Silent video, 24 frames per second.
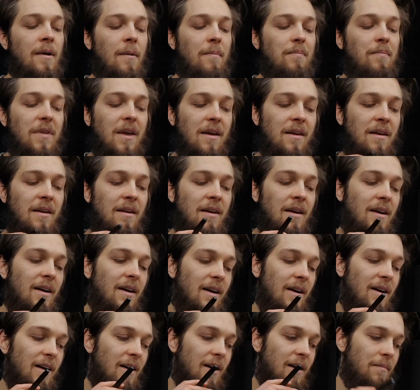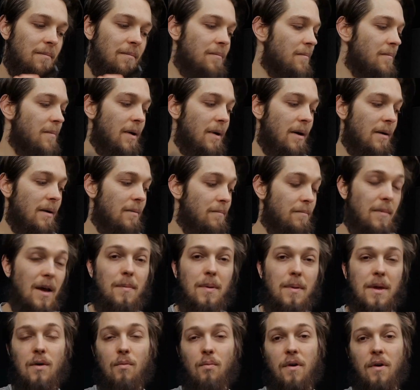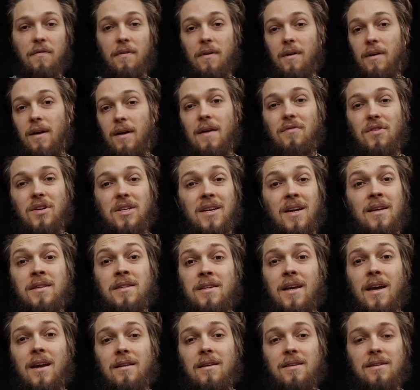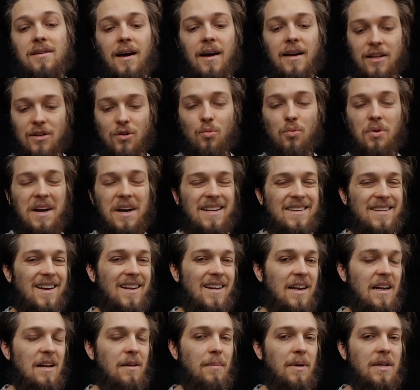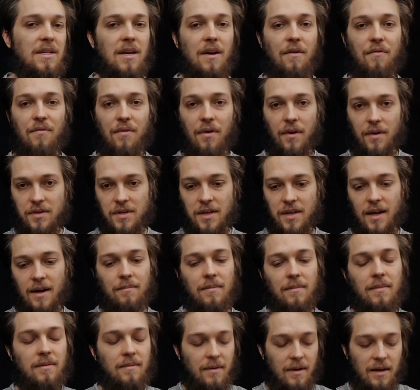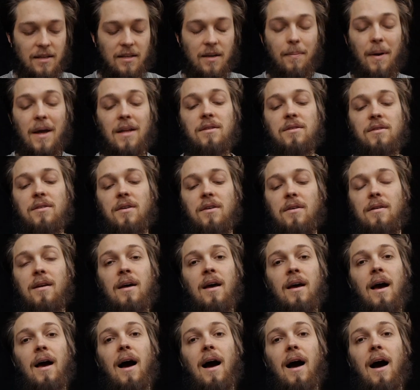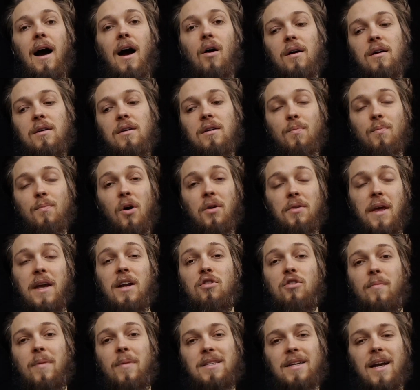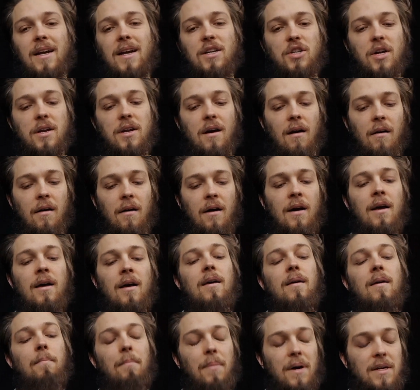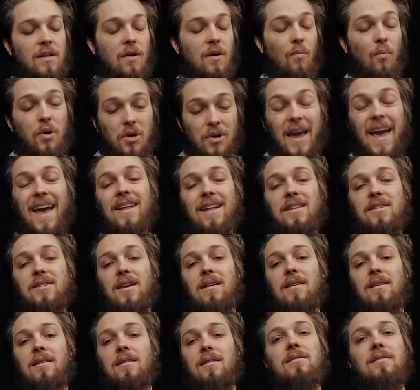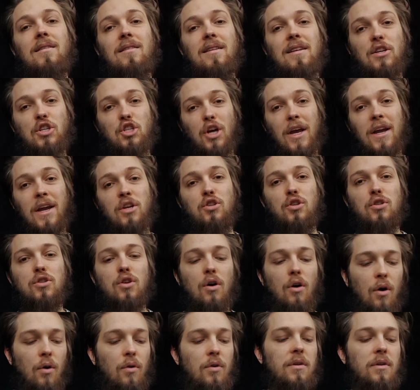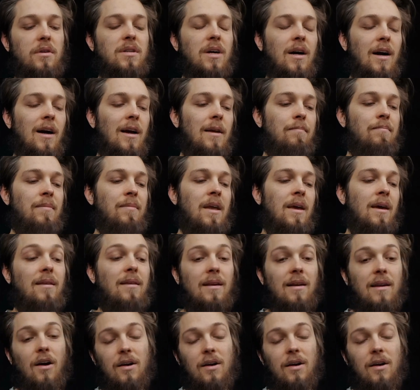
then maybe with every 10 seconds I do get a little bit thirstier. It depends on how small the increments actually are. But what you can say is that it changes all the time. And then